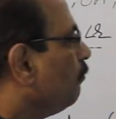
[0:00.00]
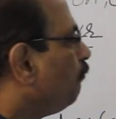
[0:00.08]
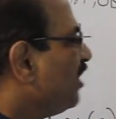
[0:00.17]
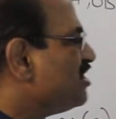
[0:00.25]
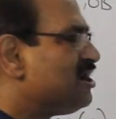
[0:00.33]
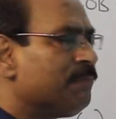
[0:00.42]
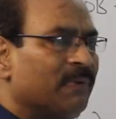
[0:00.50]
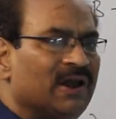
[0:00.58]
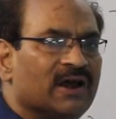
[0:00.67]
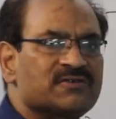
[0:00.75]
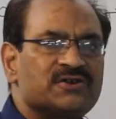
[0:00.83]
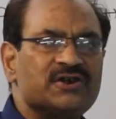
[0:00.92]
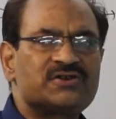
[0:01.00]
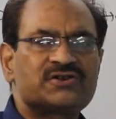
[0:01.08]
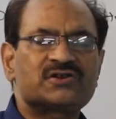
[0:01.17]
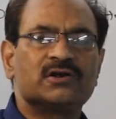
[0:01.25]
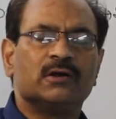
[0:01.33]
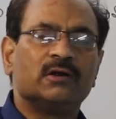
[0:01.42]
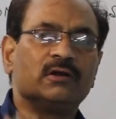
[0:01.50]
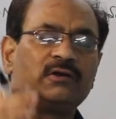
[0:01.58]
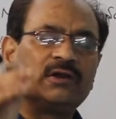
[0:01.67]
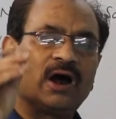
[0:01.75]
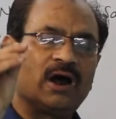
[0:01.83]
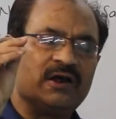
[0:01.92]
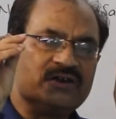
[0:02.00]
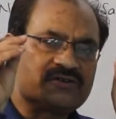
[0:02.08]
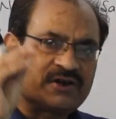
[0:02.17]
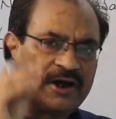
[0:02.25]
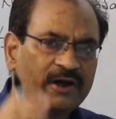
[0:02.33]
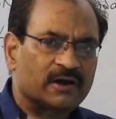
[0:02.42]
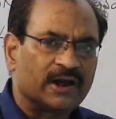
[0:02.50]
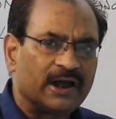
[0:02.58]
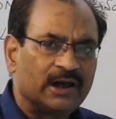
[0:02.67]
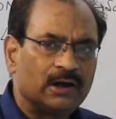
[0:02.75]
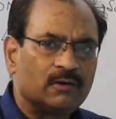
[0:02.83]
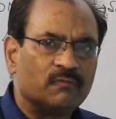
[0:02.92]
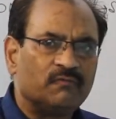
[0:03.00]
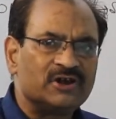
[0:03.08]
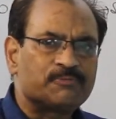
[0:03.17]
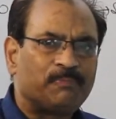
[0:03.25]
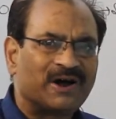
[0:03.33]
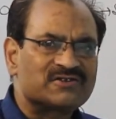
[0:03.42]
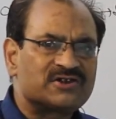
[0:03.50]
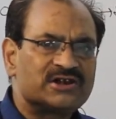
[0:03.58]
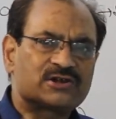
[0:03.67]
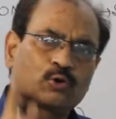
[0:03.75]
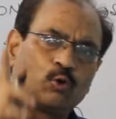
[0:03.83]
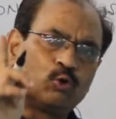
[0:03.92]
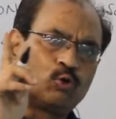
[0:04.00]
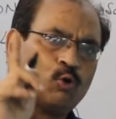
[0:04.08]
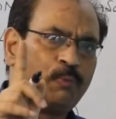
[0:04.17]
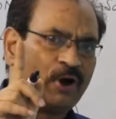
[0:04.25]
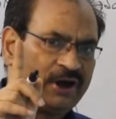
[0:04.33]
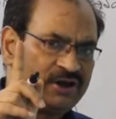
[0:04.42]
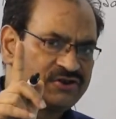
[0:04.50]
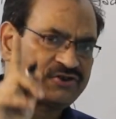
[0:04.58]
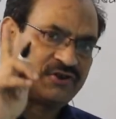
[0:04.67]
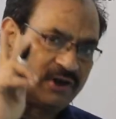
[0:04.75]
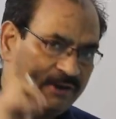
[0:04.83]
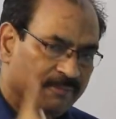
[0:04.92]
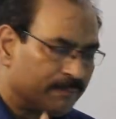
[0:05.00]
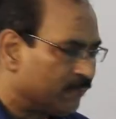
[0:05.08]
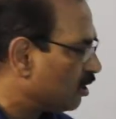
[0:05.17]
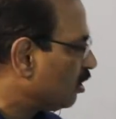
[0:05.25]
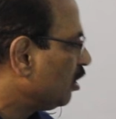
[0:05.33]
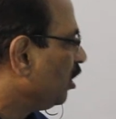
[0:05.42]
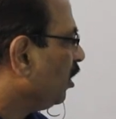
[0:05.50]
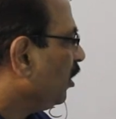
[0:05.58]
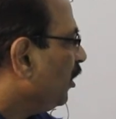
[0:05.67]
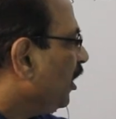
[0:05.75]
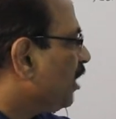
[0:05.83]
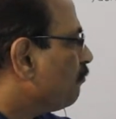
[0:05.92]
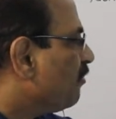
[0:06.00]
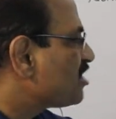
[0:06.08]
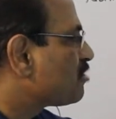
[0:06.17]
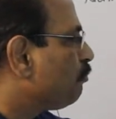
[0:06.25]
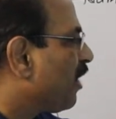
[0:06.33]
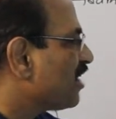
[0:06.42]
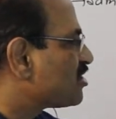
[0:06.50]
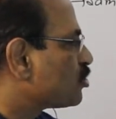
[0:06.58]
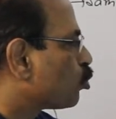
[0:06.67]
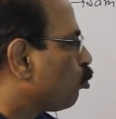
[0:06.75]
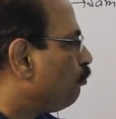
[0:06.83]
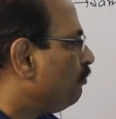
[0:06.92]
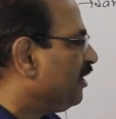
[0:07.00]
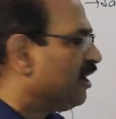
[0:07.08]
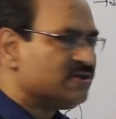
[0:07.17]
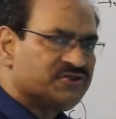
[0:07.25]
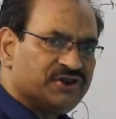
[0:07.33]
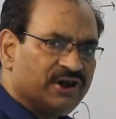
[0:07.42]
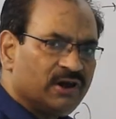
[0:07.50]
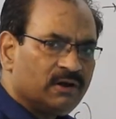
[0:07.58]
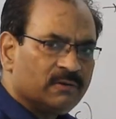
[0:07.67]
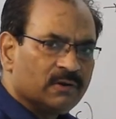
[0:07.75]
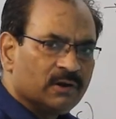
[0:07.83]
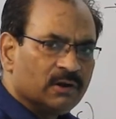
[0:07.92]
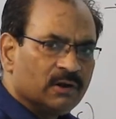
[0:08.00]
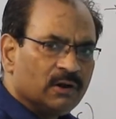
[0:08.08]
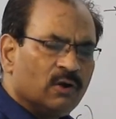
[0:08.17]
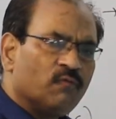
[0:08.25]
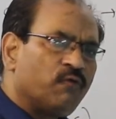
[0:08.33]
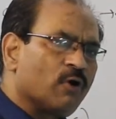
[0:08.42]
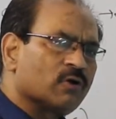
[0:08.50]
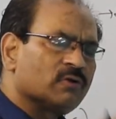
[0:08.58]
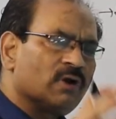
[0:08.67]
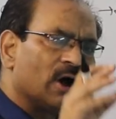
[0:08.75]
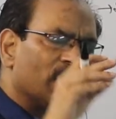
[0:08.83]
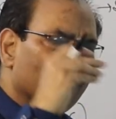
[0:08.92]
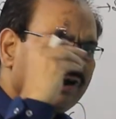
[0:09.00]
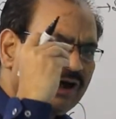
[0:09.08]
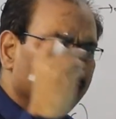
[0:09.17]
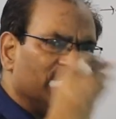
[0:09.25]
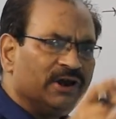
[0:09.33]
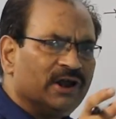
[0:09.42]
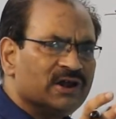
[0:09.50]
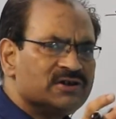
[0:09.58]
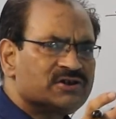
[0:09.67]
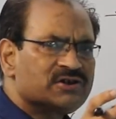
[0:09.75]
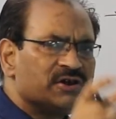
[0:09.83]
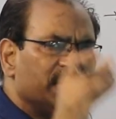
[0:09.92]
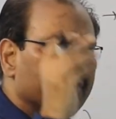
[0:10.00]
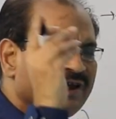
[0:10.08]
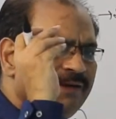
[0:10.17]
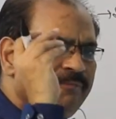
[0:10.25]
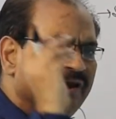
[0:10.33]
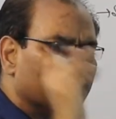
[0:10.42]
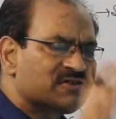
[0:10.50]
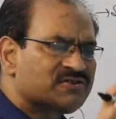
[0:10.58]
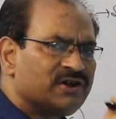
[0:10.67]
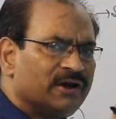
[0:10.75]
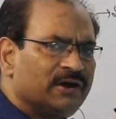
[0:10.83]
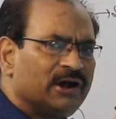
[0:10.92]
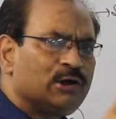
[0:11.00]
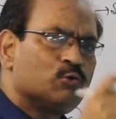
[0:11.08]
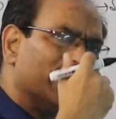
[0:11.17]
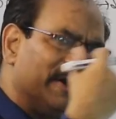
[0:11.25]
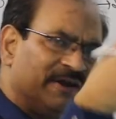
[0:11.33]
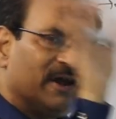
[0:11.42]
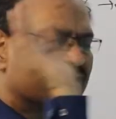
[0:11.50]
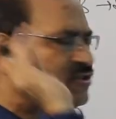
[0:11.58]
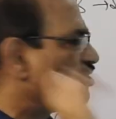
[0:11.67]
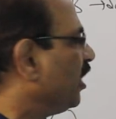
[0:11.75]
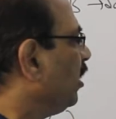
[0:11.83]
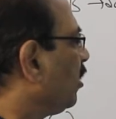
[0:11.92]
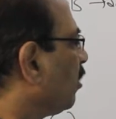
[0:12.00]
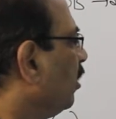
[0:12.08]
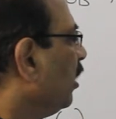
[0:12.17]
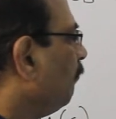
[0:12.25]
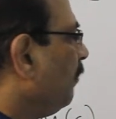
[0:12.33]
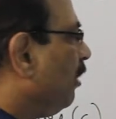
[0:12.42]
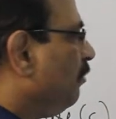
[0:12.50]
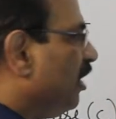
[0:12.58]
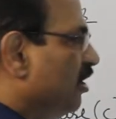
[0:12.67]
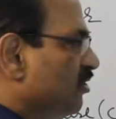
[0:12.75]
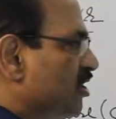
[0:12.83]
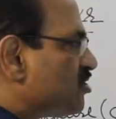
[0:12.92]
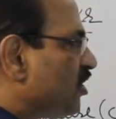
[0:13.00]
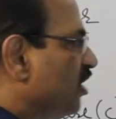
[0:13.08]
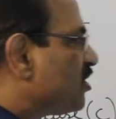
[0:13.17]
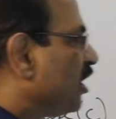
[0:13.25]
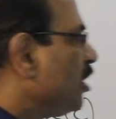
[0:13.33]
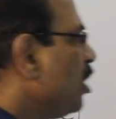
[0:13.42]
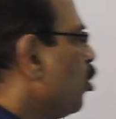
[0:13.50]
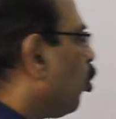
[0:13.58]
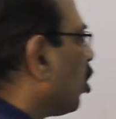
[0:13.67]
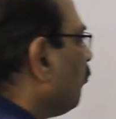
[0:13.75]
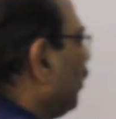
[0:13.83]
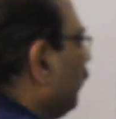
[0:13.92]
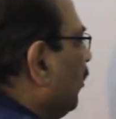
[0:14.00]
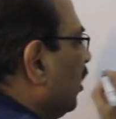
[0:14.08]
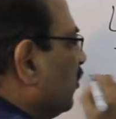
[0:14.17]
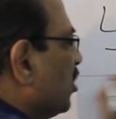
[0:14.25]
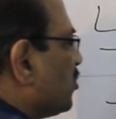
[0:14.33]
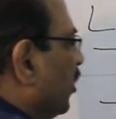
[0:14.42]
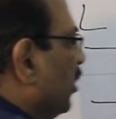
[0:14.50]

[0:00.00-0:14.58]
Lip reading: principal axis, the straight line which passes through 2 points. Remember, it must pass through P and C. For our convenience, it can be extended to any extent, maybe in this region or maybe in this